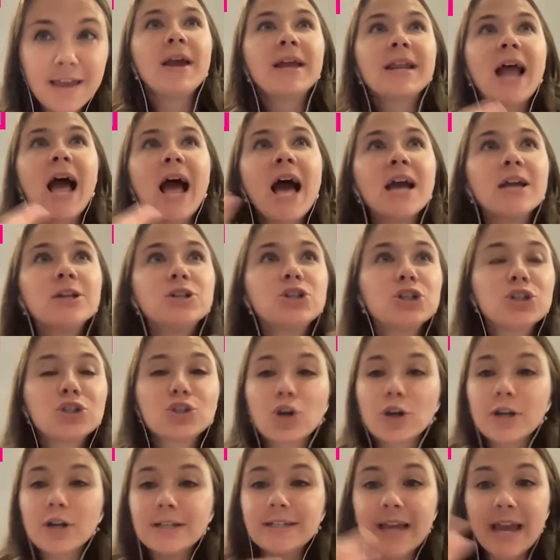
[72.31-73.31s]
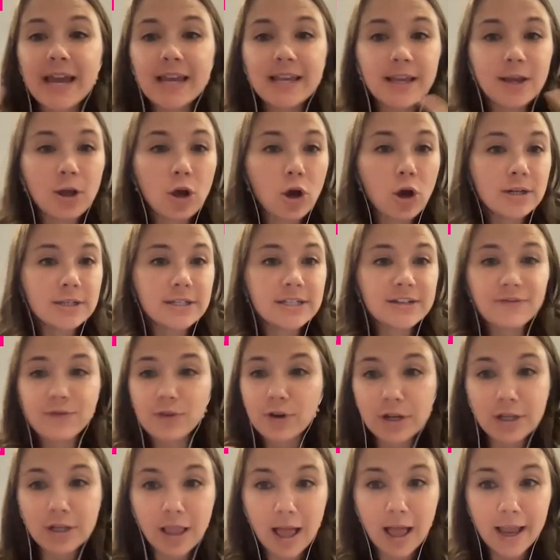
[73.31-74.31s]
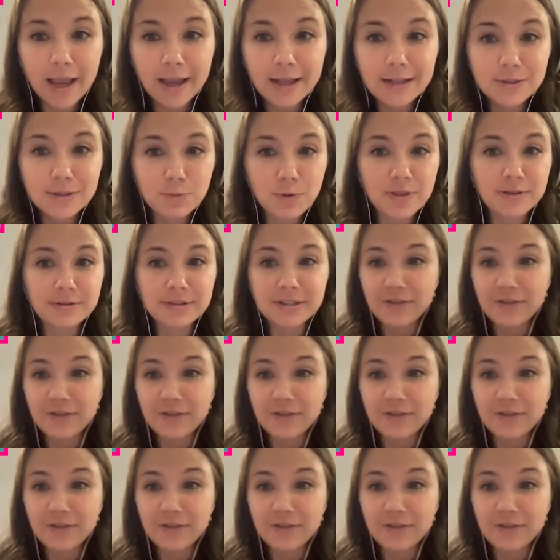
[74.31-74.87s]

And I just started taking on different clients with